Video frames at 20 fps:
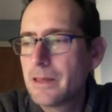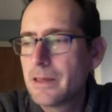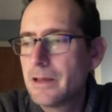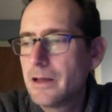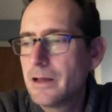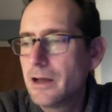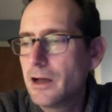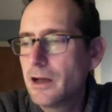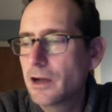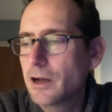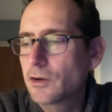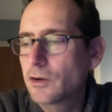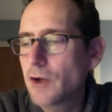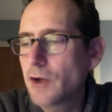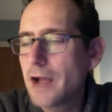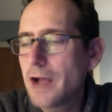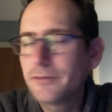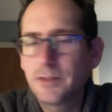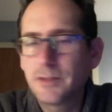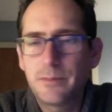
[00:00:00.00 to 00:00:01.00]
uh,
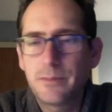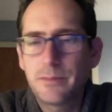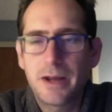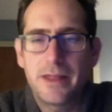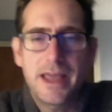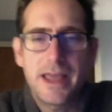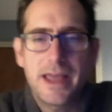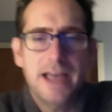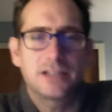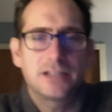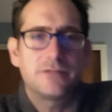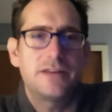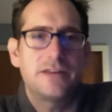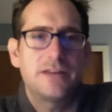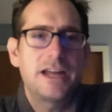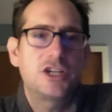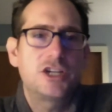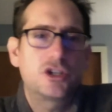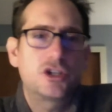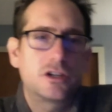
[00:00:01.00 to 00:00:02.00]
crafted by the hands of
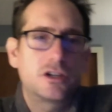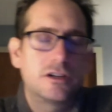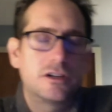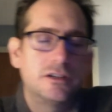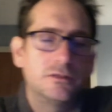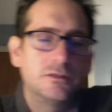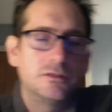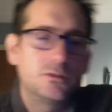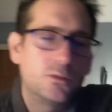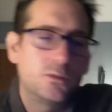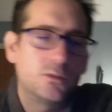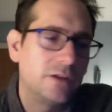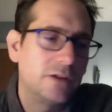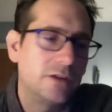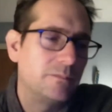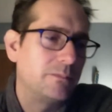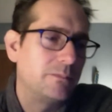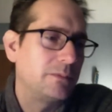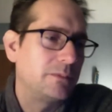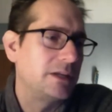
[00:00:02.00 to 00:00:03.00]
nature. And one
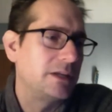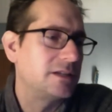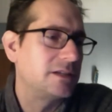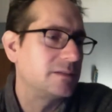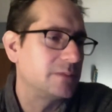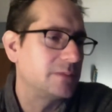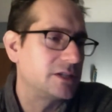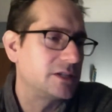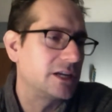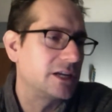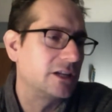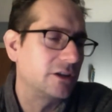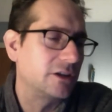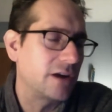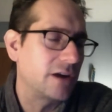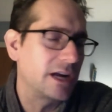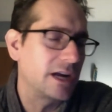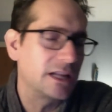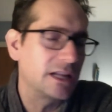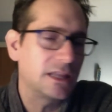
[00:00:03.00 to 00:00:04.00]
place in particular
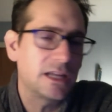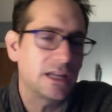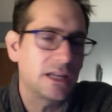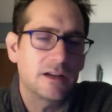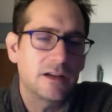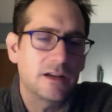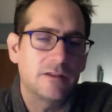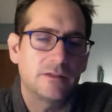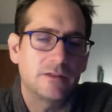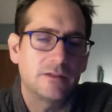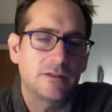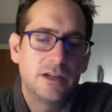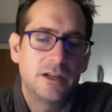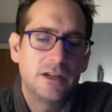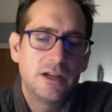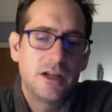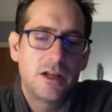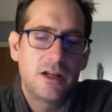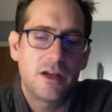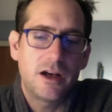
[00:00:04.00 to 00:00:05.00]
I can think of
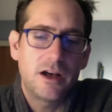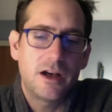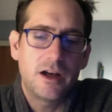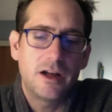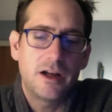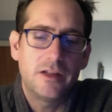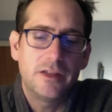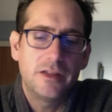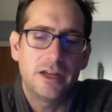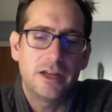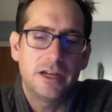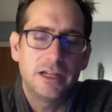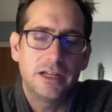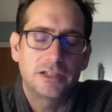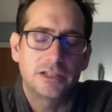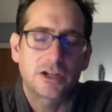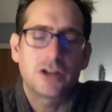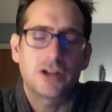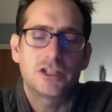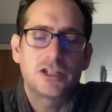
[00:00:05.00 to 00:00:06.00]
uh, that
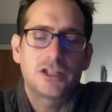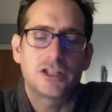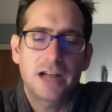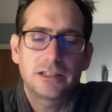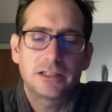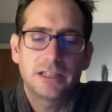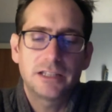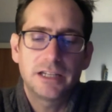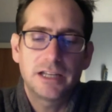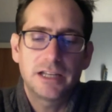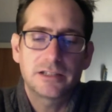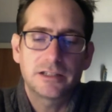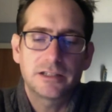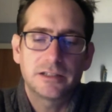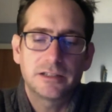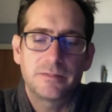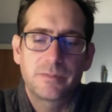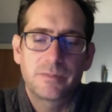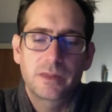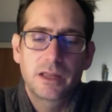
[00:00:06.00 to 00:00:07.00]
it turns out that as
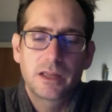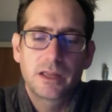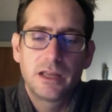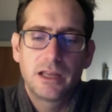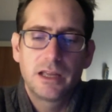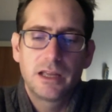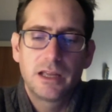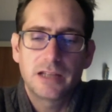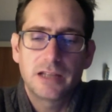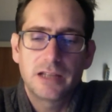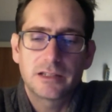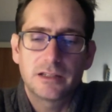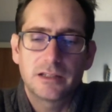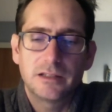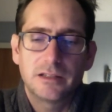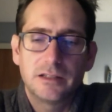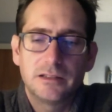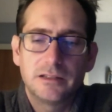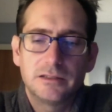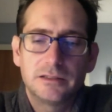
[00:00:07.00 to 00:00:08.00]
a as a
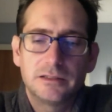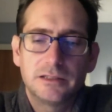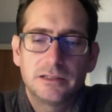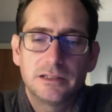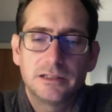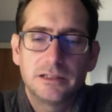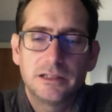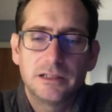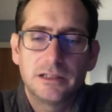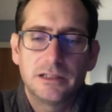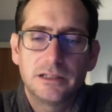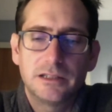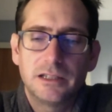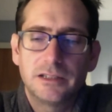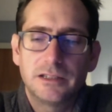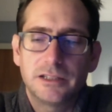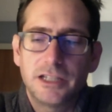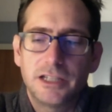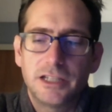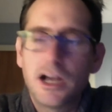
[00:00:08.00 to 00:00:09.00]
uh,
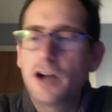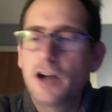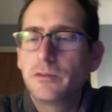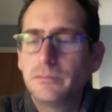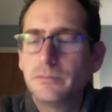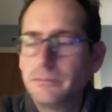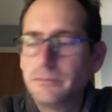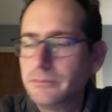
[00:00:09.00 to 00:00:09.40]
as a young